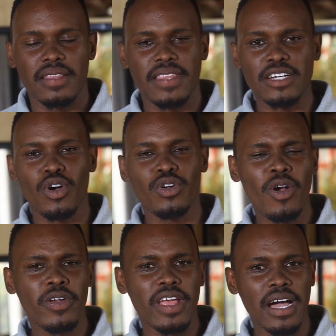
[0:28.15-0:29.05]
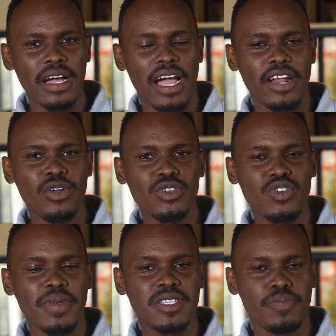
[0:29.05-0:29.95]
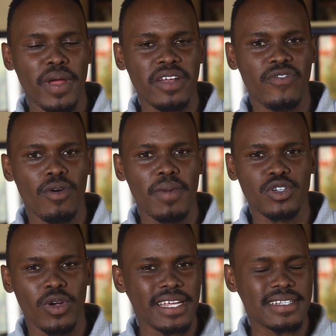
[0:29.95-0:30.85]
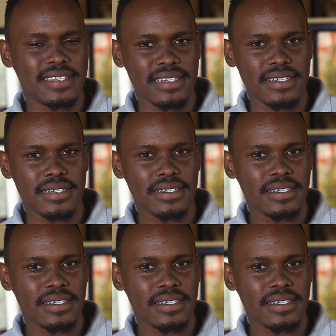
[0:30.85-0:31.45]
that gonorrhea can also be spread from a toilet seat,